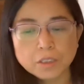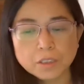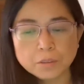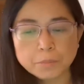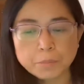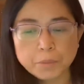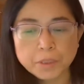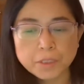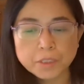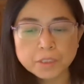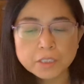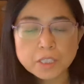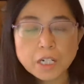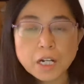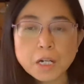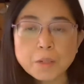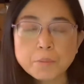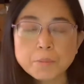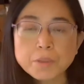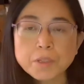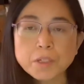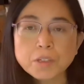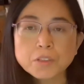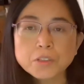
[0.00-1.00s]
many
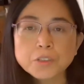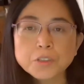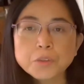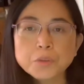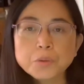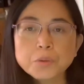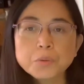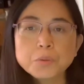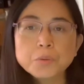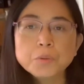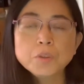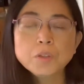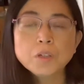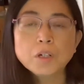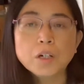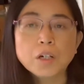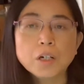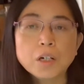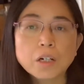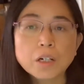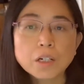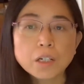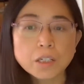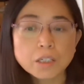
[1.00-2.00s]
times until
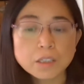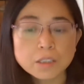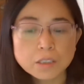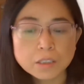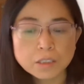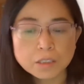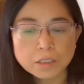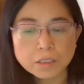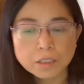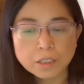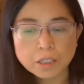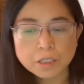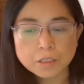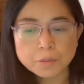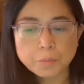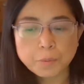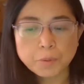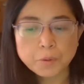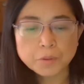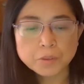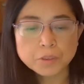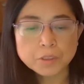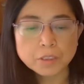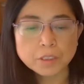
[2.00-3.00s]
that
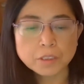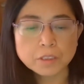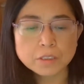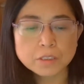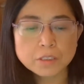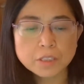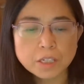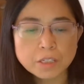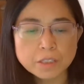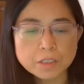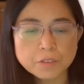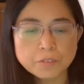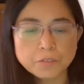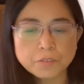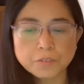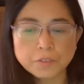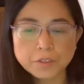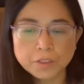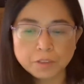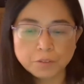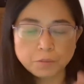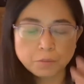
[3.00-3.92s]
point is tender free,